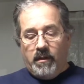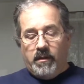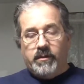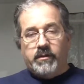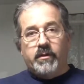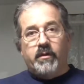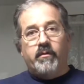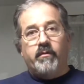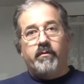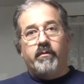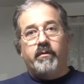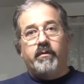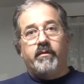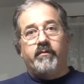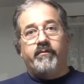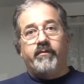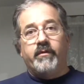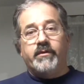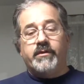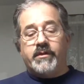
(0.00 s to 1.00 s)
So the
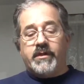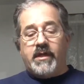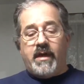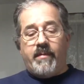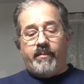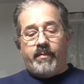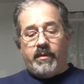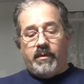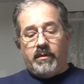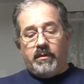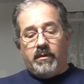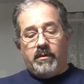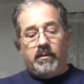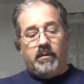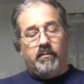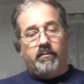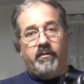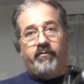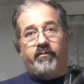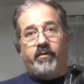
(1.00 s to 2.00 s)
first step
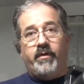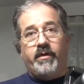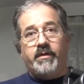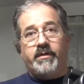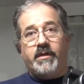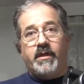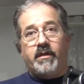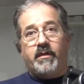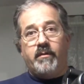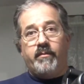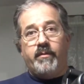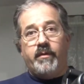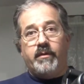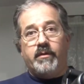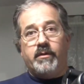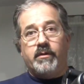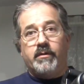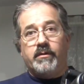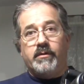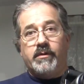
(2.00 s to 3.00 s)
before you take your
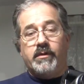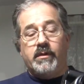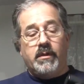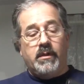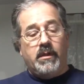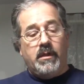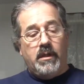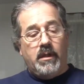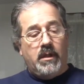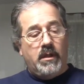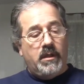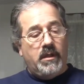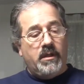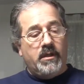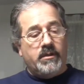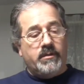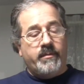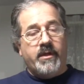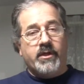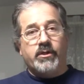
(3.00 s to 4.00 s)
pictures
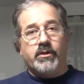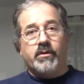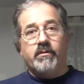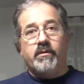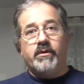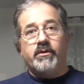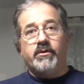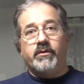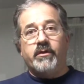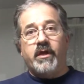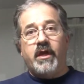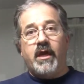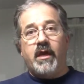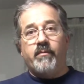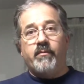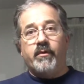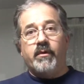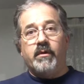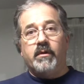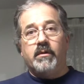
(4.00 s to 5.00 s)
is make sure that your
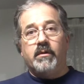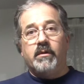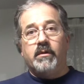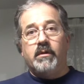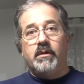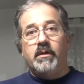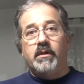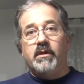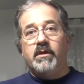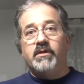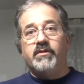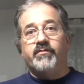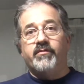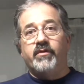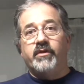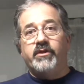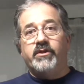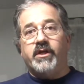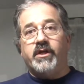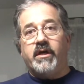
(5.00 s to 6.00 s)
camera is
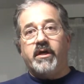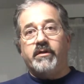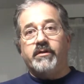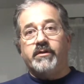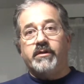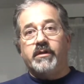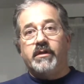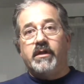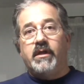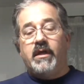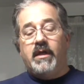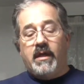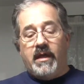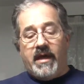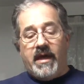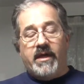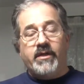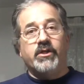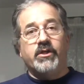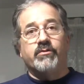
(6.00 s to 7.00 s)
fully charged.
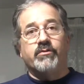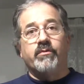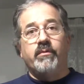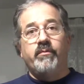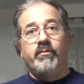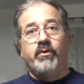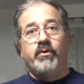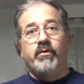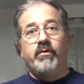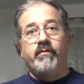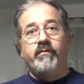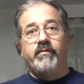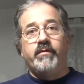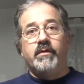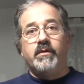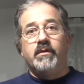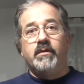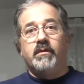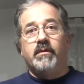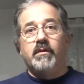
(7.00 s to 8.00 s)
I just removed
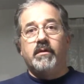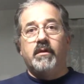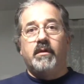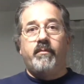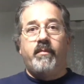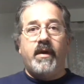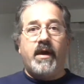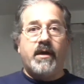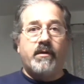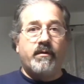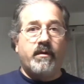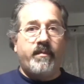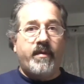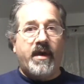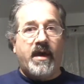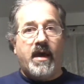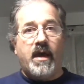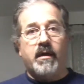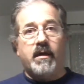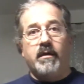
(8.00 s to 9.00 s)
the battery
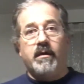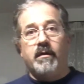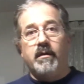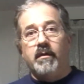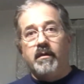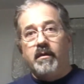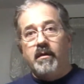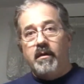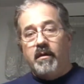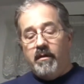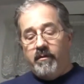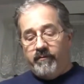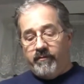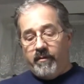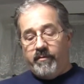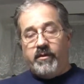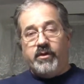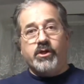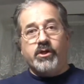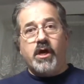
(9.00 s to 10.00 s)
pack
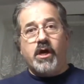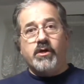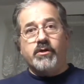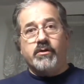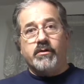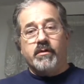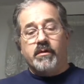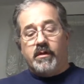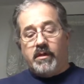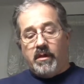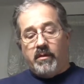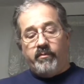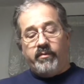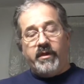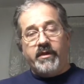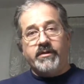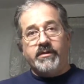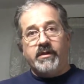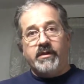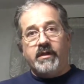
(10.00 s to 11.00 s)
from the charger and
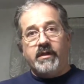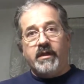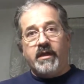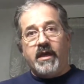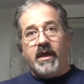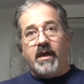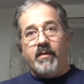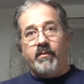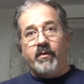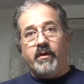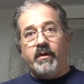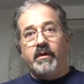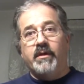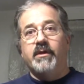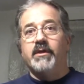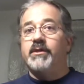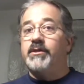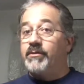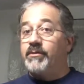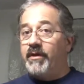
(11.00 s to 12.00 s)
placed it in the camera,
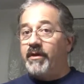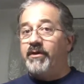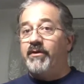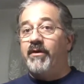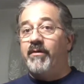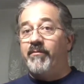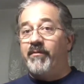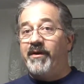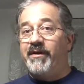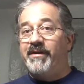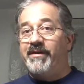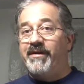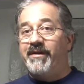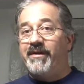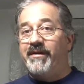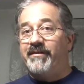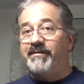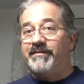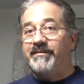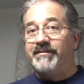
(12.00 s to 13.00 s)
so I know I'm ready to
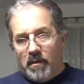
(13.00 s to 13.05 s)
go.